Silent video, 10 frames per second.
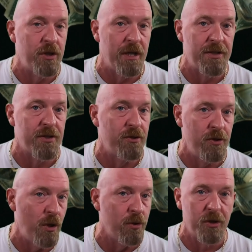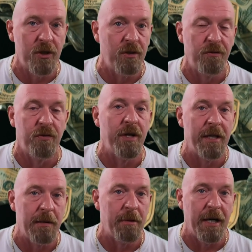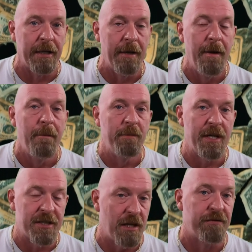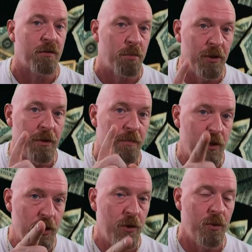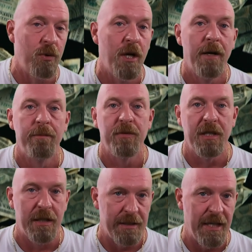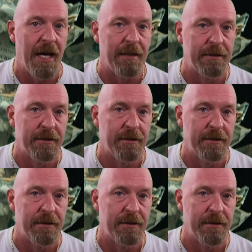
does no good for anybody except for put you in debt,